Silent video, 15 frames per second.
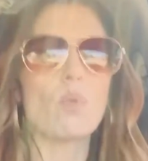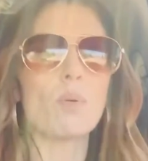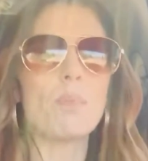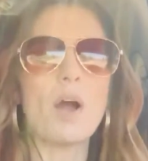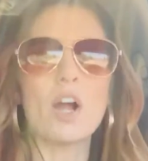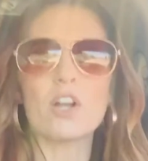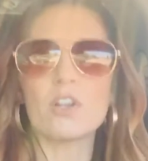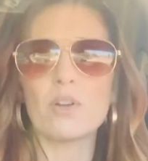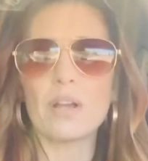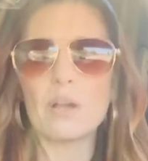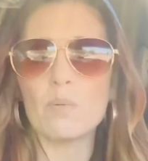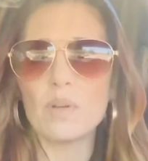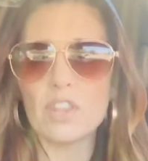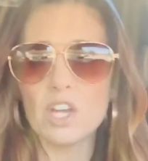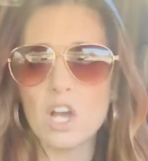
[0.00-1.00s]
We're partnering
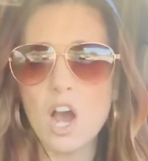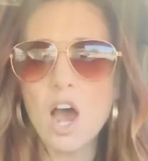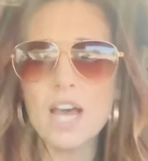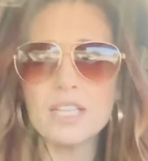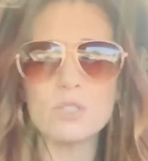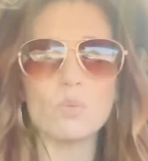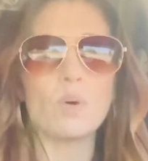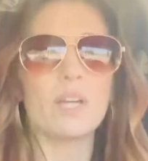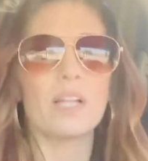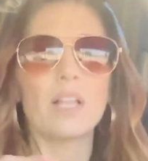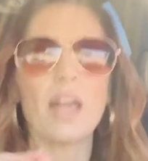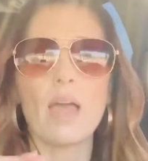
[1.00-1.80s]
with God's will,